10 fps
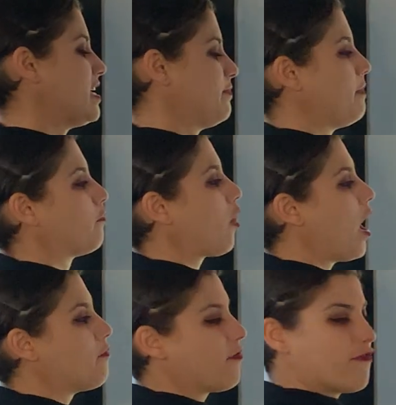has been
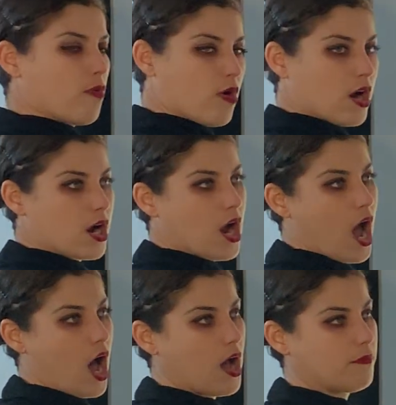brought before
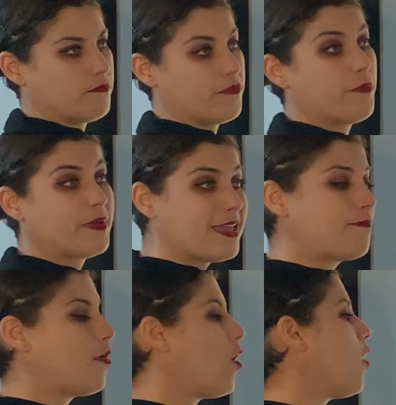um, the
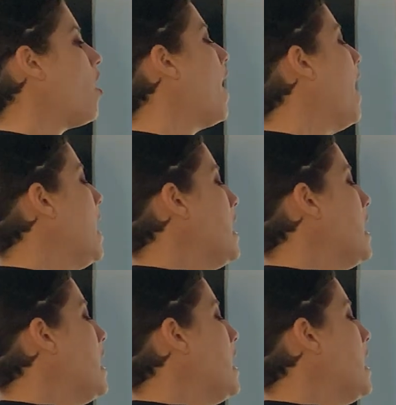people